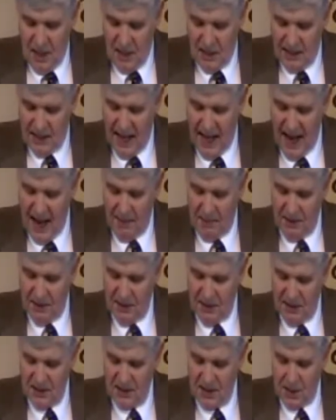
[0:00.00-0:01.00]
And it
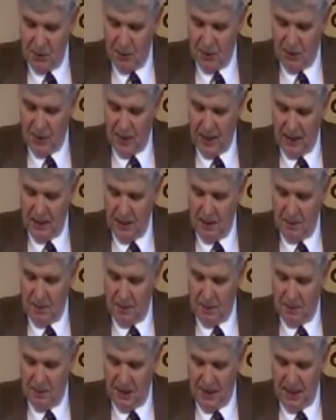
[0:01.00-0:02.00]
happened as they were greatly
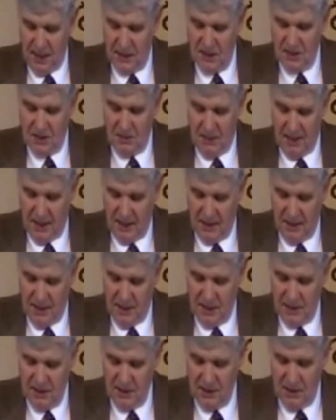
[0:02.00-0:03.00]
perplexed about
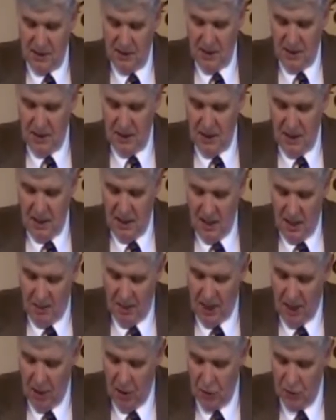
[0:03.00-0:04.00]
this.
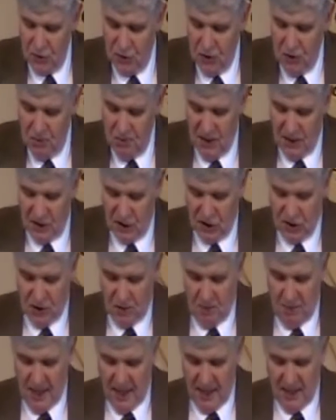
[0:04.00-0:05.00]
And behold, two men
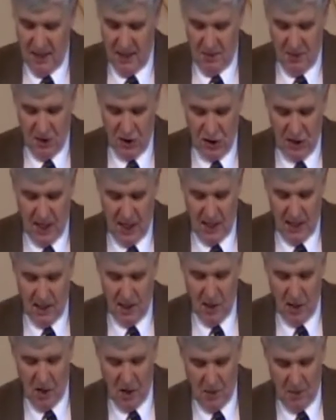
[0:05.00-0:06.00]
stood by them in
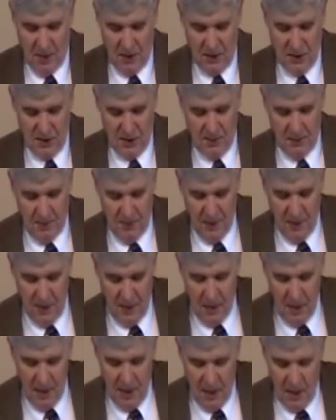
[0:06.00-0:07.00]
shining garments
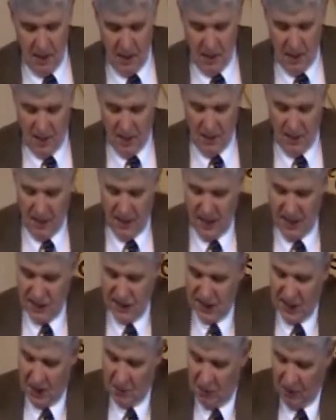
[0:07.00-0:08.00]
then,
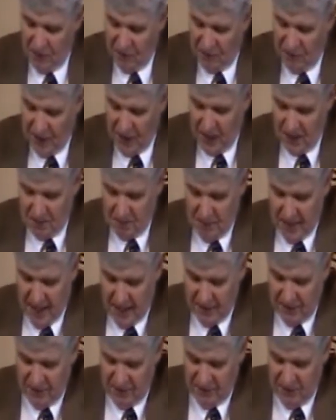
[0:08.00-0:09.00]
as they were afraid and
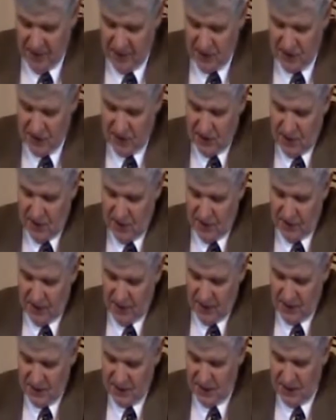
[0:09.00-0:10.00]
bowed their faces to the
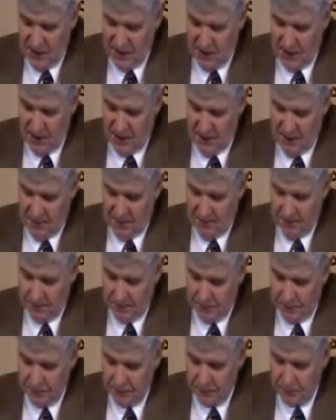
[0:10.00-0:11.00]
earth, they said to them,